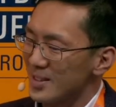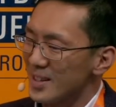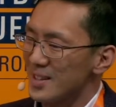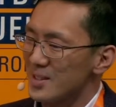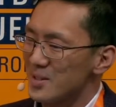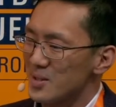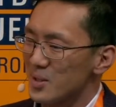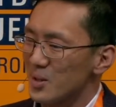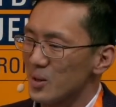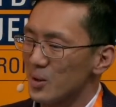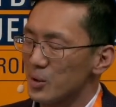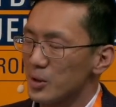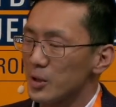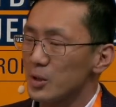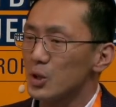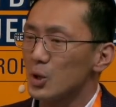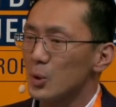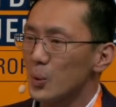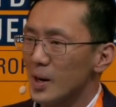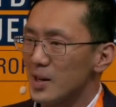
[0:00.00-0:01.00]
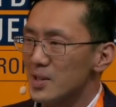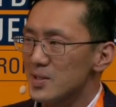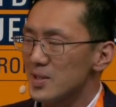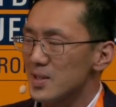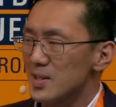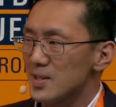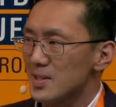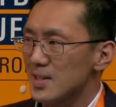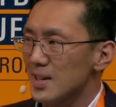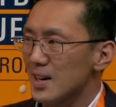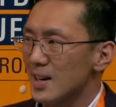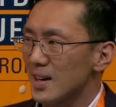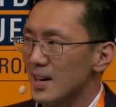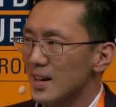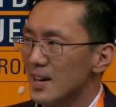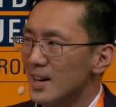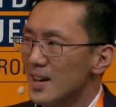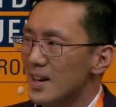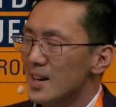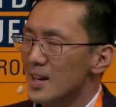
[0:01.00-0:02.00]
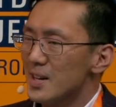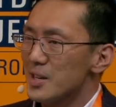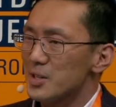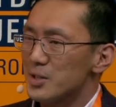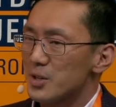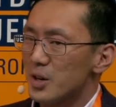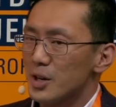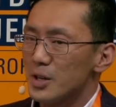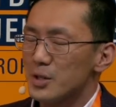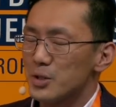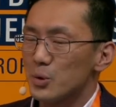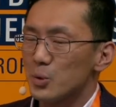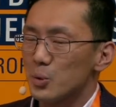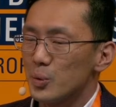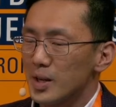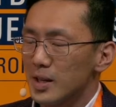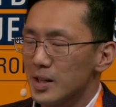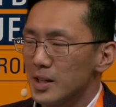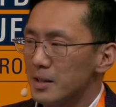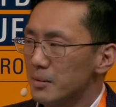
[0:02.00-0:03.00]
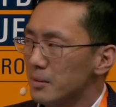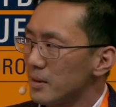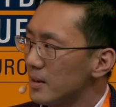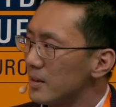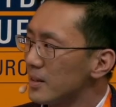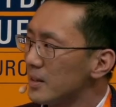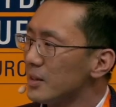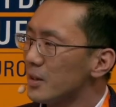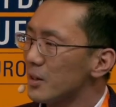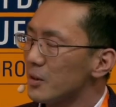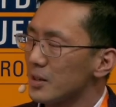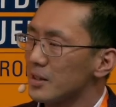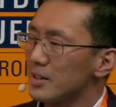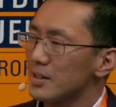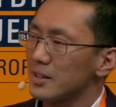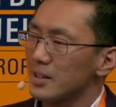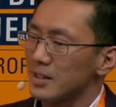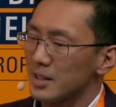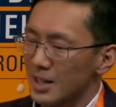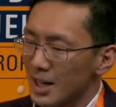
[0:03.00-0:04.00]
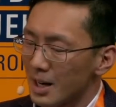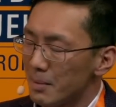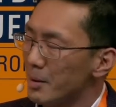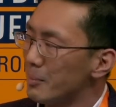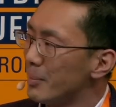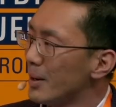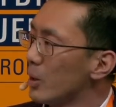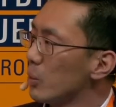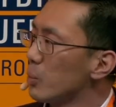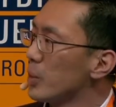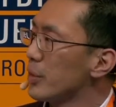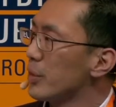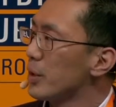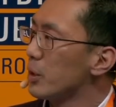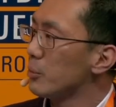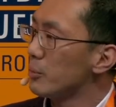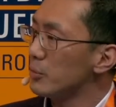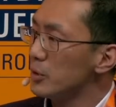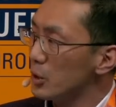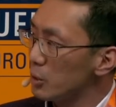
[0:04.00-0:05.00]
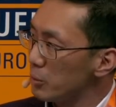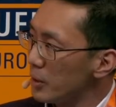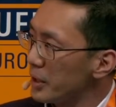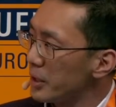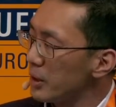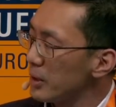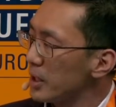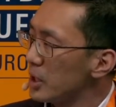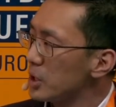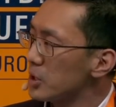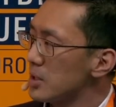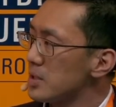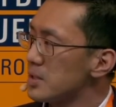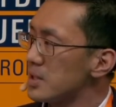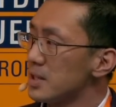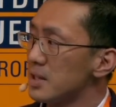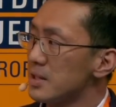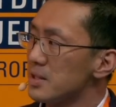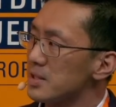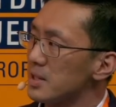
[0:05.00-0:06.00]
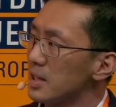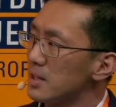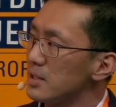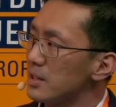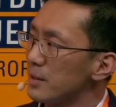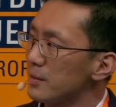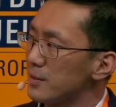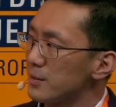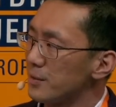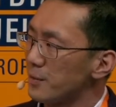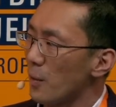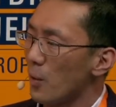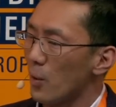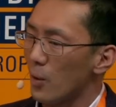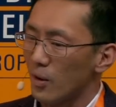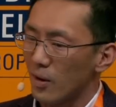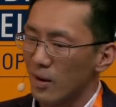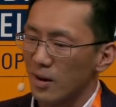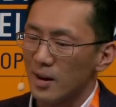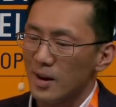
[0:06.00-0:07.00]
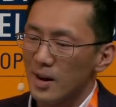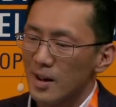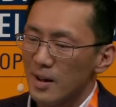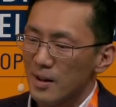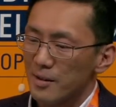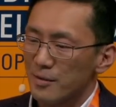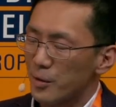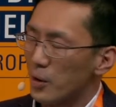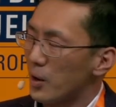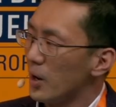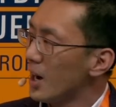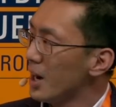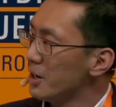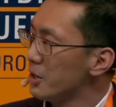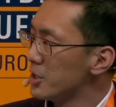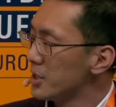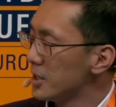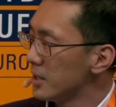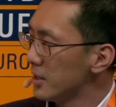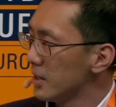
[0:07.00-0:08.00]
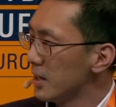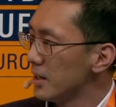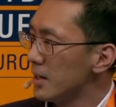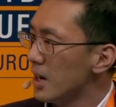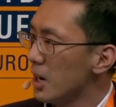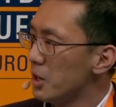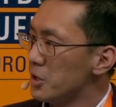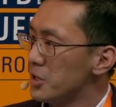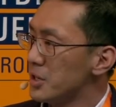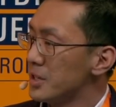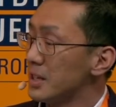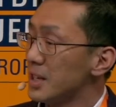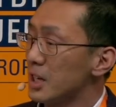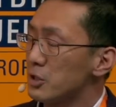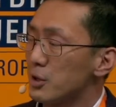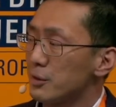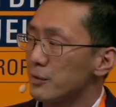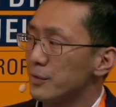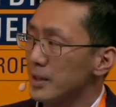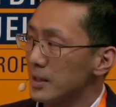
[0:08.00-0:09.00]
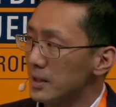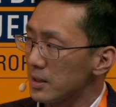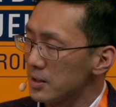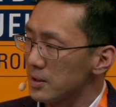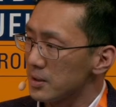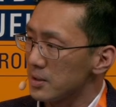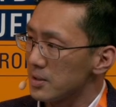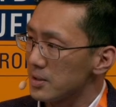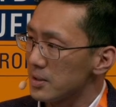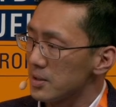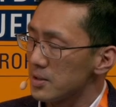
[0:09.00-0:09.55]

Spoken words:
And so the US is starting to really, come about with their new regulations and incentives for hydrogen and hydrogen electric vehicles.